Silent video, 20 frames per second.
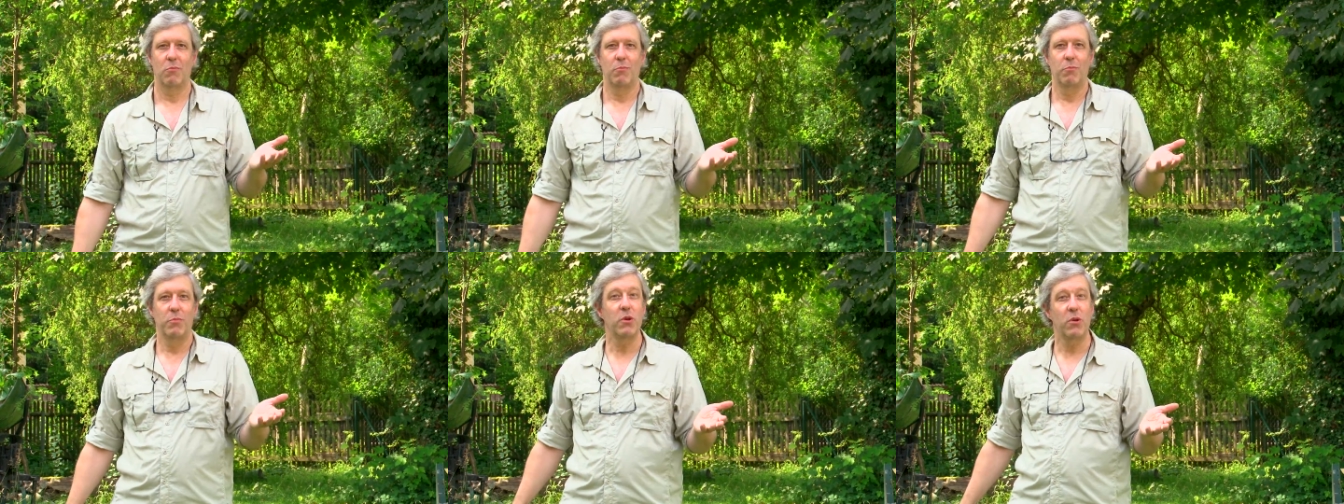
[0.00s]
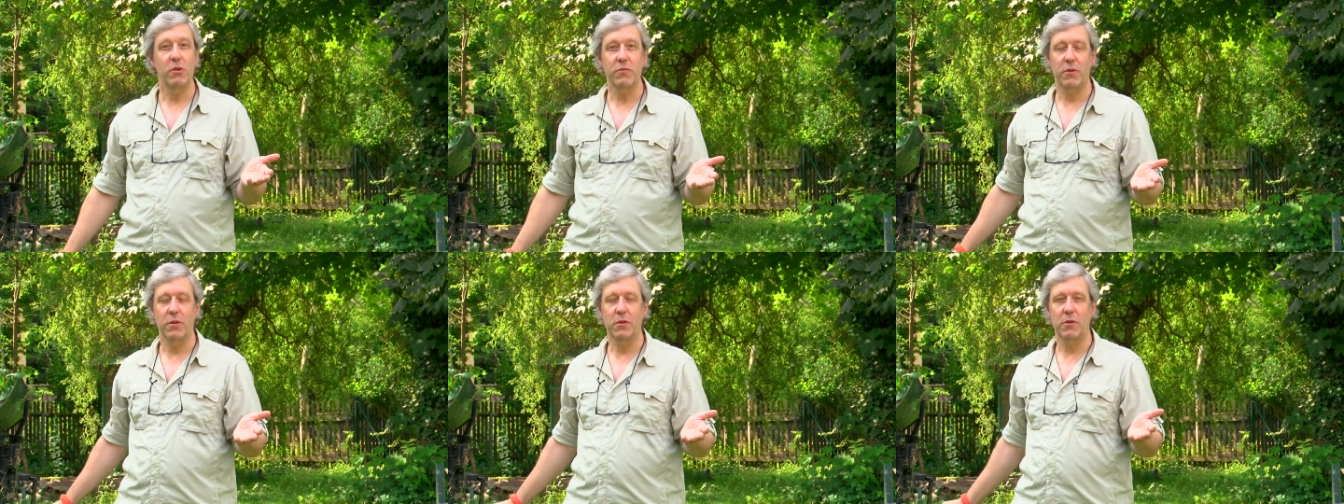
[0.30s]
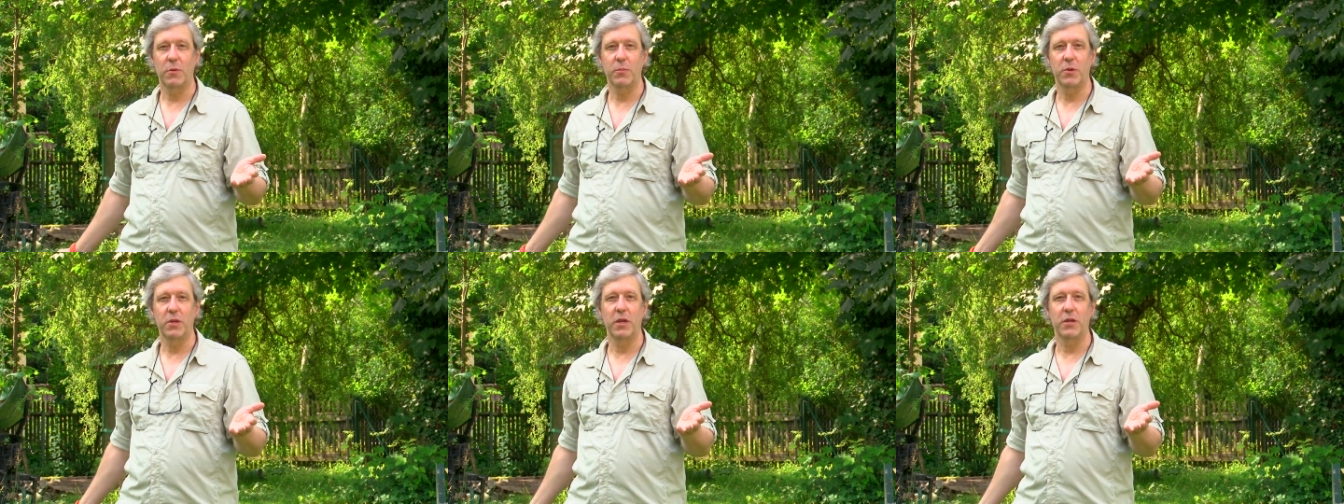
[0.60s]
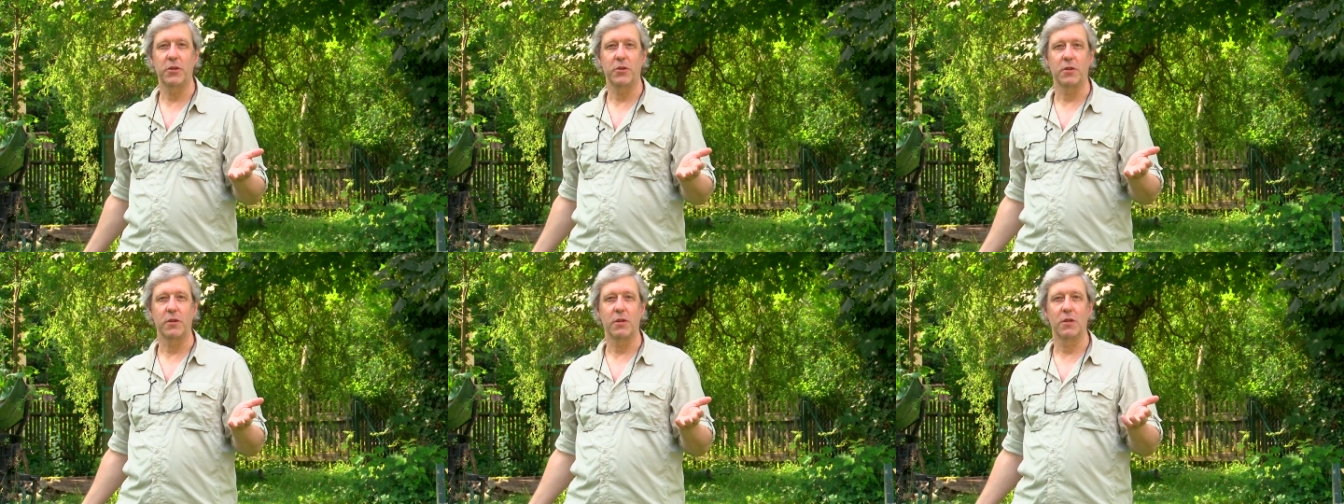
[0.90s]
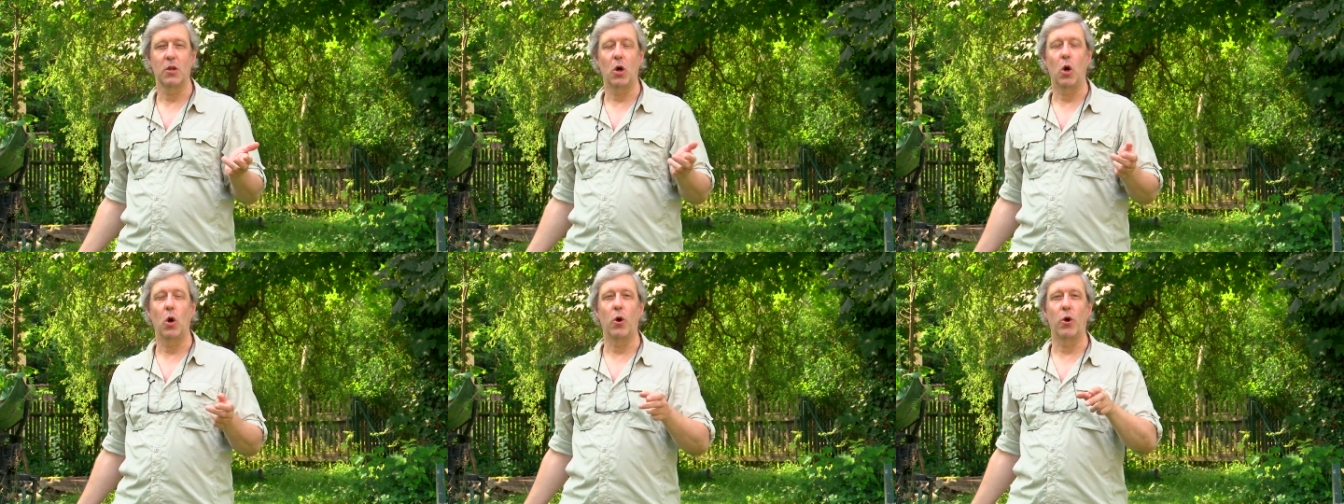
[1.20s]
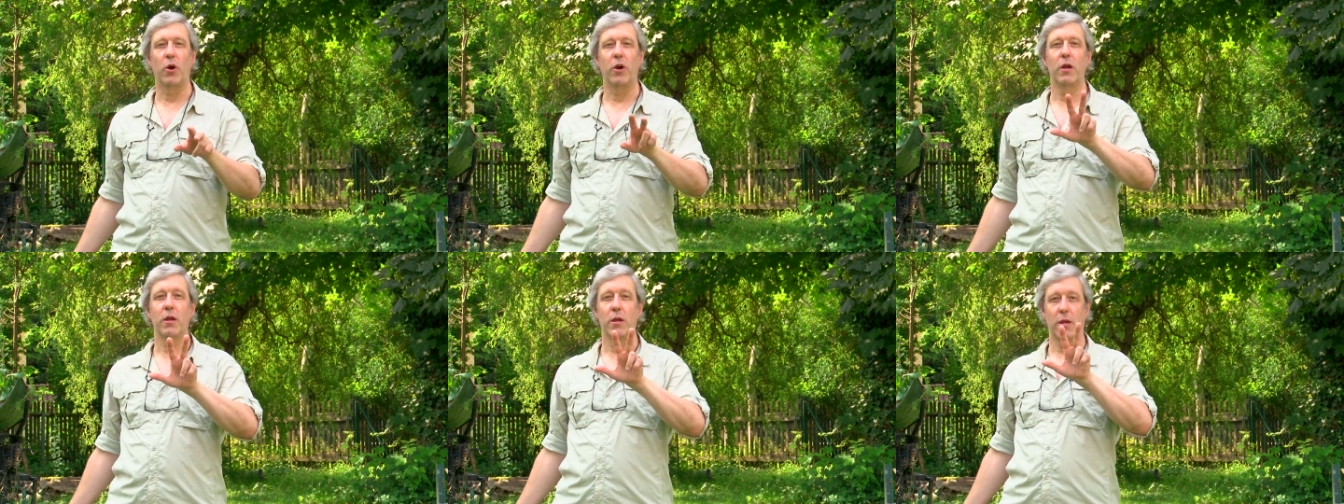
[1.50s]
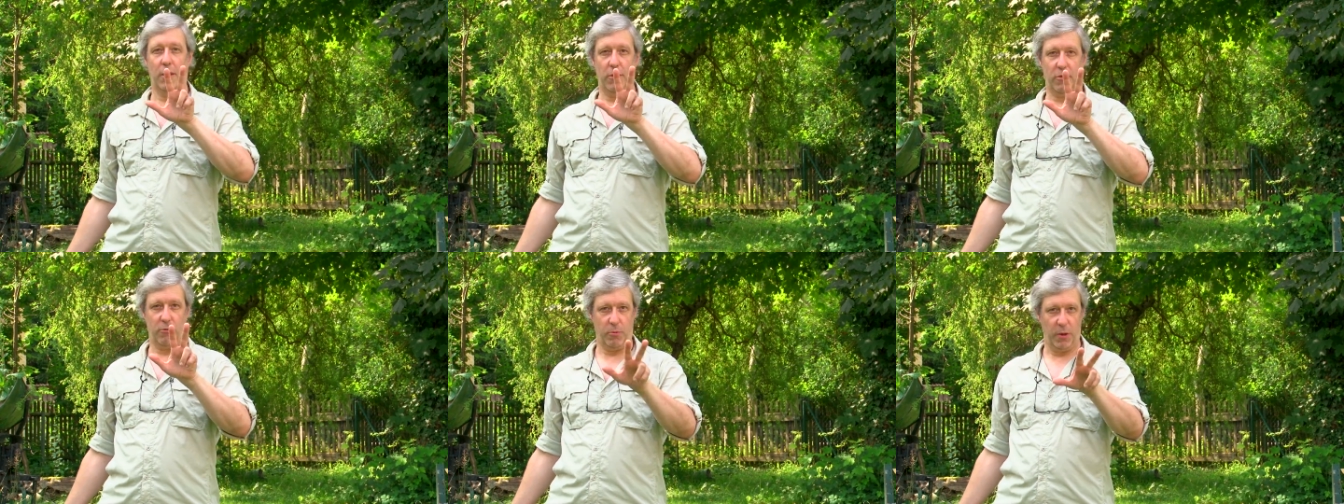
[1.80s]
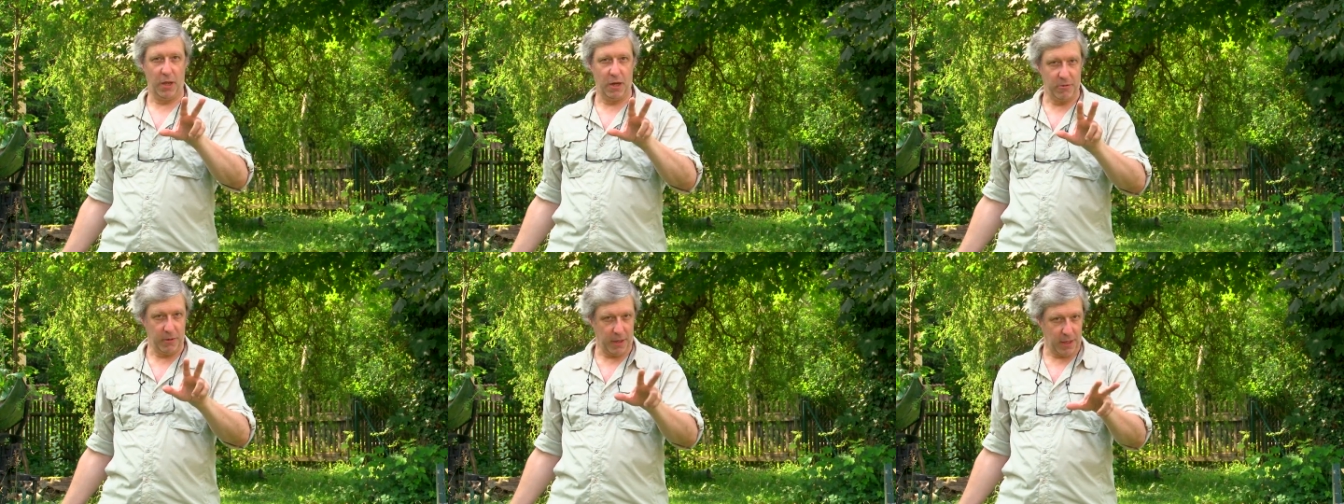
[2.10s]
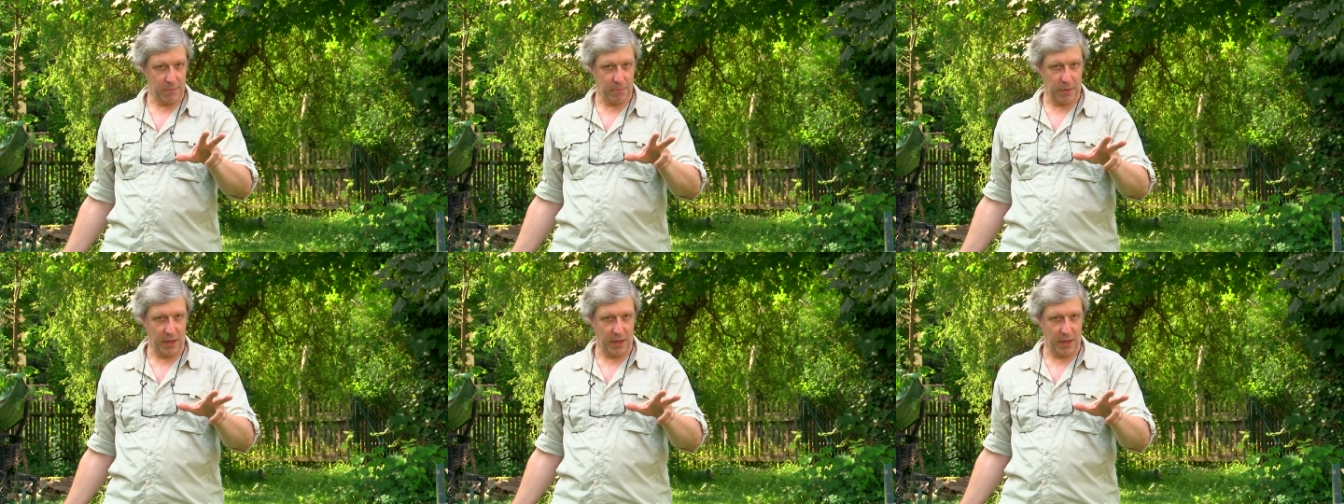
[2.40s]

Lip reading: Beautiful combination. Or a 3-crack